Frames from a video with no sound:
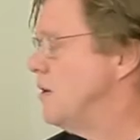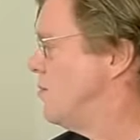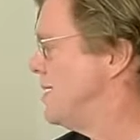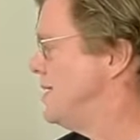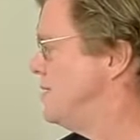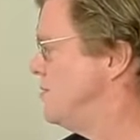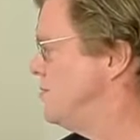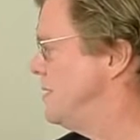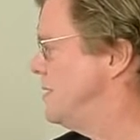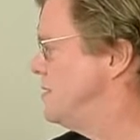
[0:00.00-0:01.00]
What I
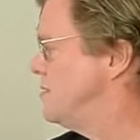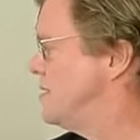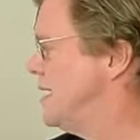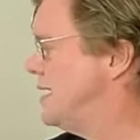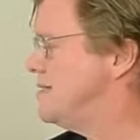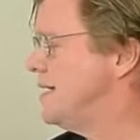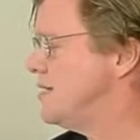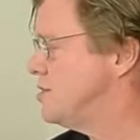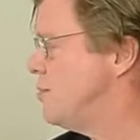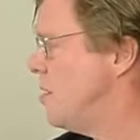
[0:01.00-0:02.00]
do is I
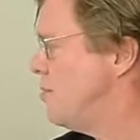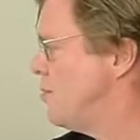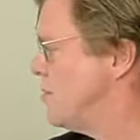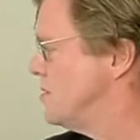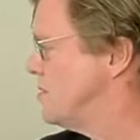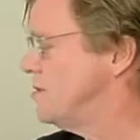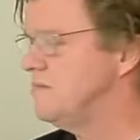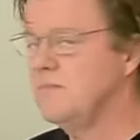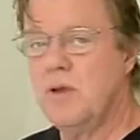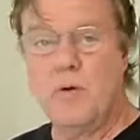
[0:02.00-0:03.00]
take small boards
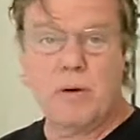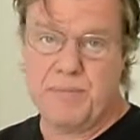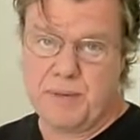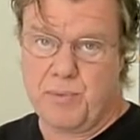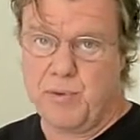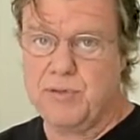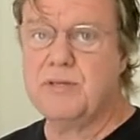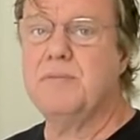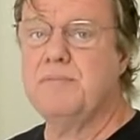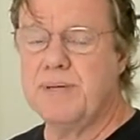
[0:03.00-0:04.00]
or big
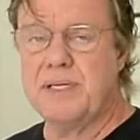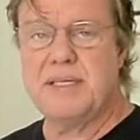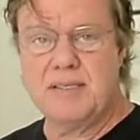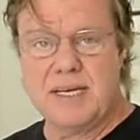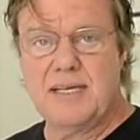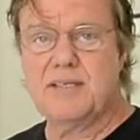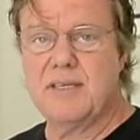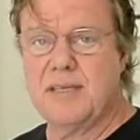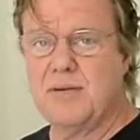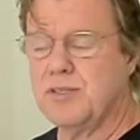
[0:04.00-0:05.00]
boards, but in this case
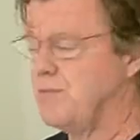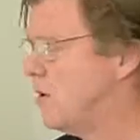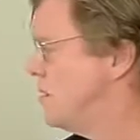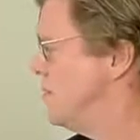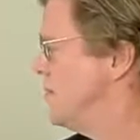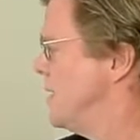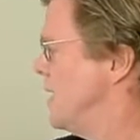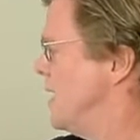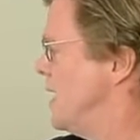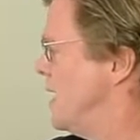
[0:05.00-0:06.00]
they were small,
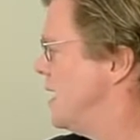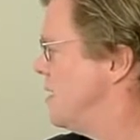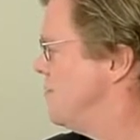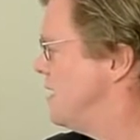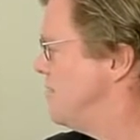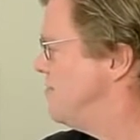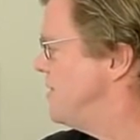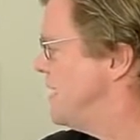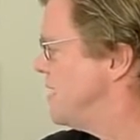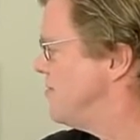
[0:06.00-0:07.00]
and I make a
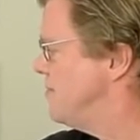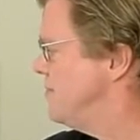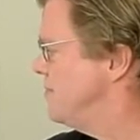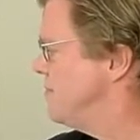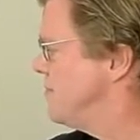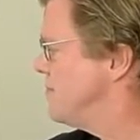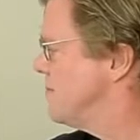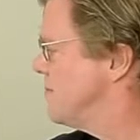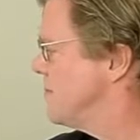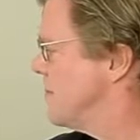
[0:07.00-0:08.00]
V out of them
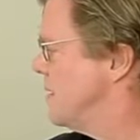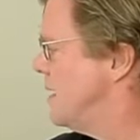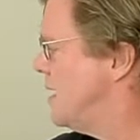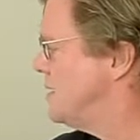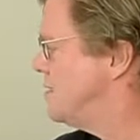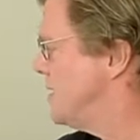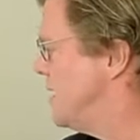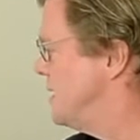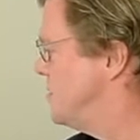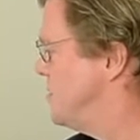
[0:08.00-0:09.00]
on
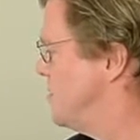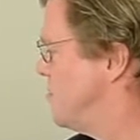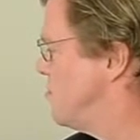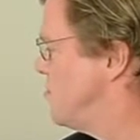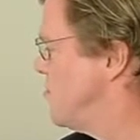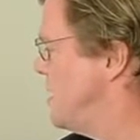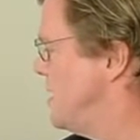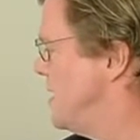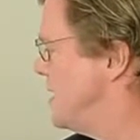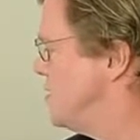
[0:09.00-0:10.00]
stands right
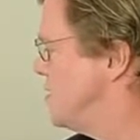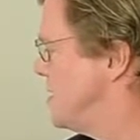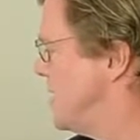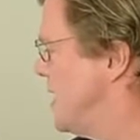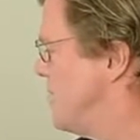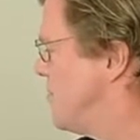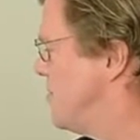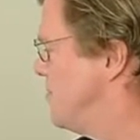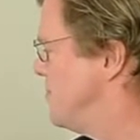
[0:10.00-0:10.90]
next to camera.